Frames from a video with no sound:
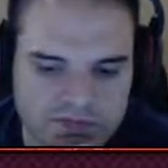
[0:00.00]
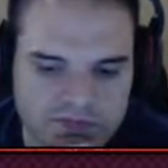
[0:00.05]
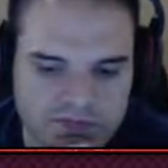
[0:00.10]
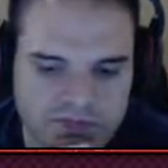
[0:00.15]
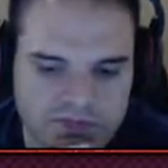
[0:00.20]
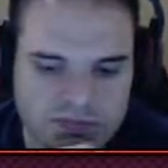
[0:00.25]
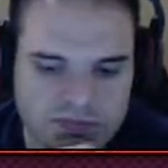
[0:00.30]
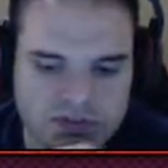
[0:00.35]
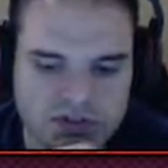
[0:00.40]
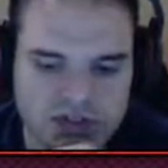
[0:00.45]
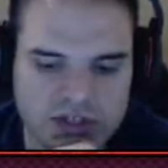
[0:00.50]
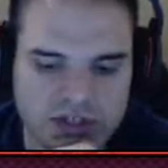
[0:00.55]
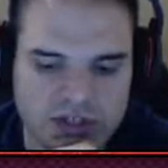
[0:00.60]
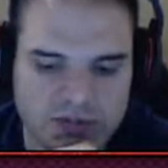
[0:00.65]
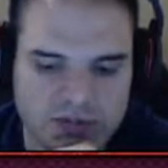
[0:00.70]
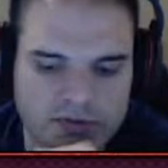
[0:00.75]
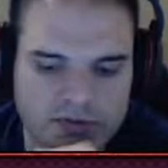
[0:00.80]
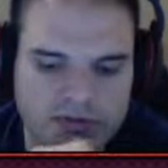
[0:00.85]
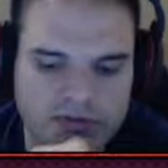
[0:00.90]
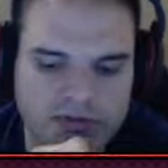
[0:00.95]
Yeah, we're
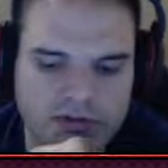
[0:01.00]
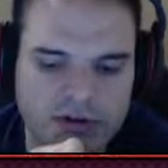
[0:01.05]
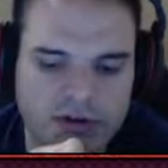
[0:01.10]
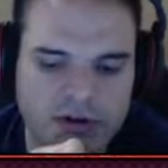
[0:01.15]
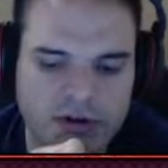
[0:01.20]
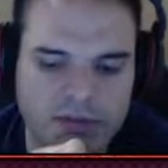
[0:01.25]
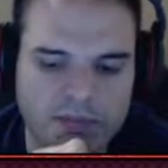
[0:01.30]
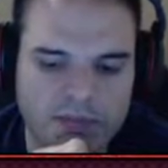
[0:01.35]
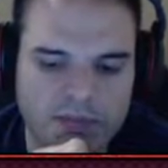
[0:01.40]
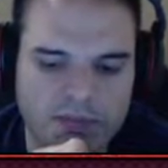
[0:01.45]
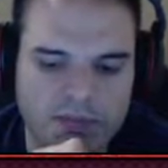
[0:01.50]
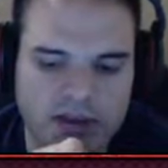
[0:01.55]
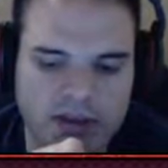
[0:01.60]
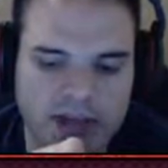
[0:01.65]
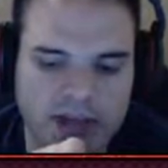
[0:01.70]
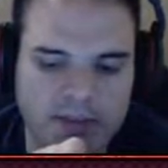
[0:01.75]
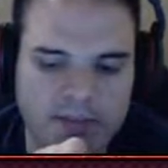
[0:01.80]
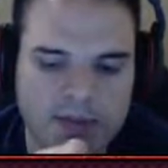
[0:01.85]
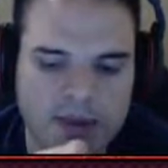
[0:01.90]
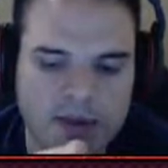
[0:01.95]
just gonna... Okay,
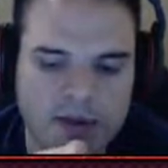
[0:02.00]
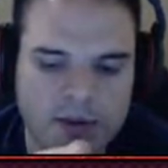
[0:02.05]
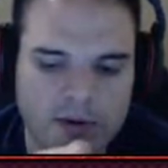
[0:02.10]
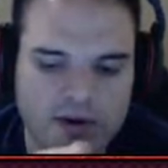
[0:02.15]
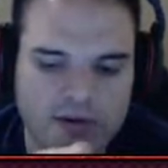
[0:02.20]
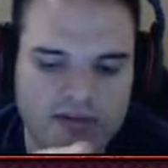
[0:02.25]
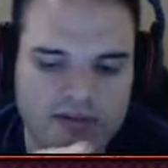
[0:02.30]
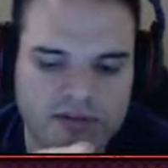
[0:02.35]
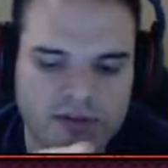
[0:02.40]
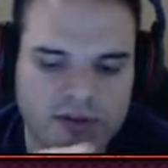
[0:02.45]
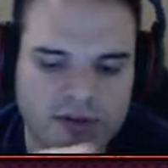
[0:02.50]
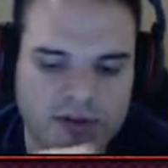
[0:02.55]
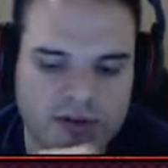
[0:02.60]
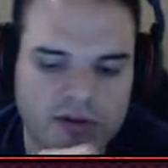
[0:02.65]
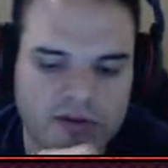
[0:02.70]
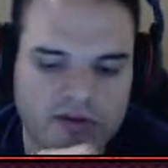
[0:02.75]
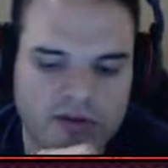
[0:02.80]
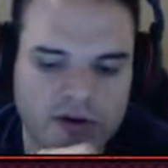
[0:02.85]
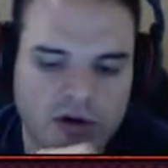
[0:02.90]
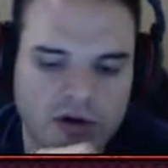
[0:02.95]
we're gonna
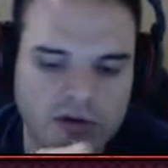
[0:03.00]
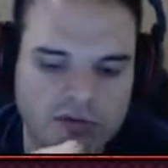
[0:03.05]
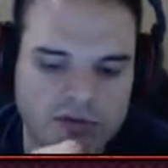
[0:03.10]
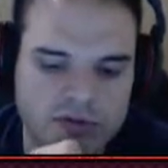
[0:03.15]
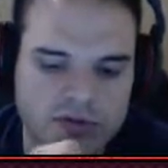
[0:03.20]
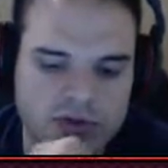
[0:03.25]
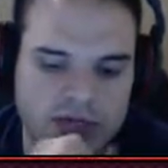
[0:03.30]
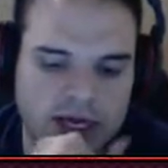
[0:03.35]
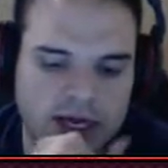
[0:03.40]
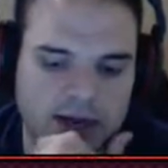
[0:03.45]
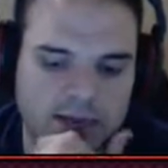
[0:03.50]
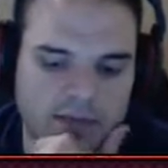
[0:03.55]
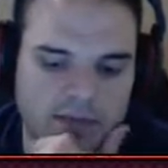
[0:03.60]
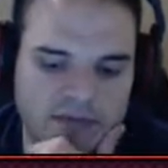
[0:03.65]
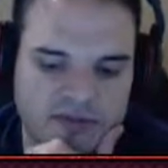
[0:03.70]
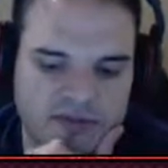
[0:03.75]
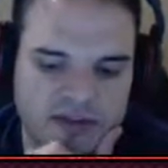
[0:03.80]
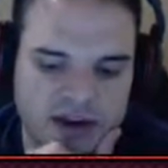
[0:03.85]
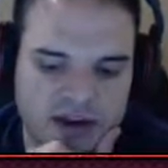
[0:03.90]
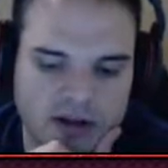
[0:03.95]
Scold
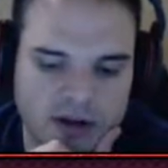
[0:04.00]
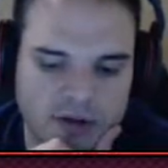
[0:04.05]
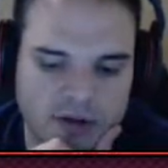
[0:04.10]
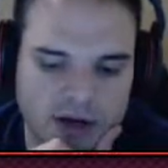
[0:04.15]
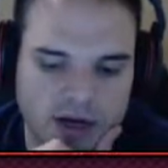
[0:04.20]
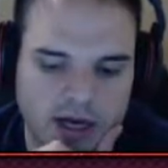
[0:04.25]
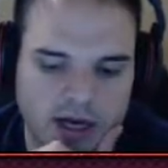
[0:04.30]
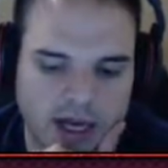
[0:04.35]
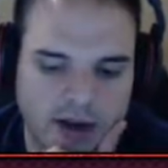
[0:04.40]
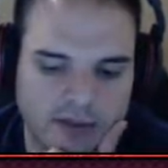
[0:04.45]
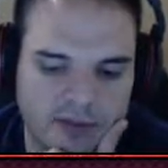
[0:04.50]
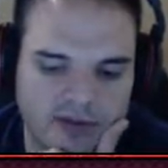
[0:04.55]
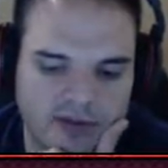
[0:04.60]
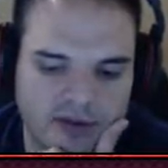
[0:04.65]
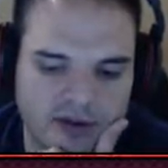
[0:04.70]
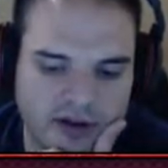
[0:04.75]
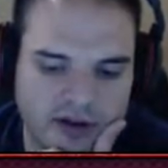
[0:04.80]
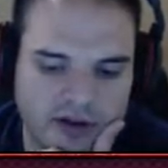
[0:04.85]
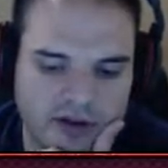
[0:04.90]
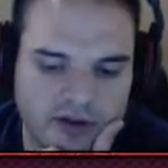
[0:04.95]
Chandelure, and we're just
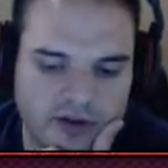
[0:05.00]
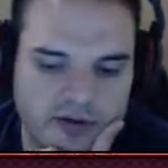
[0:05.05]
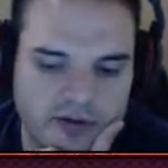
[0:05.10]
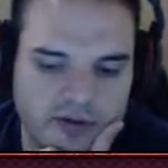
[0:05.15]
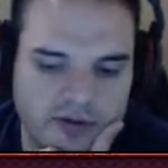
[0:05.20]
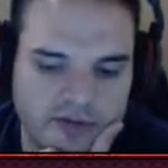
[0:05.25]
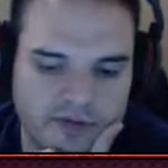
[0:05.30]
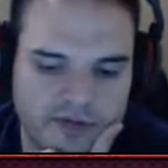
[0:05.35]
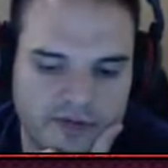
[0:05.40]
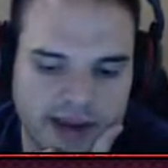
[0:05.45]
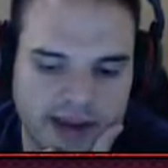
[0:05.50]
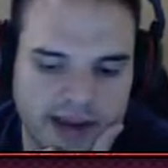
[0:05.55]
gonna fake out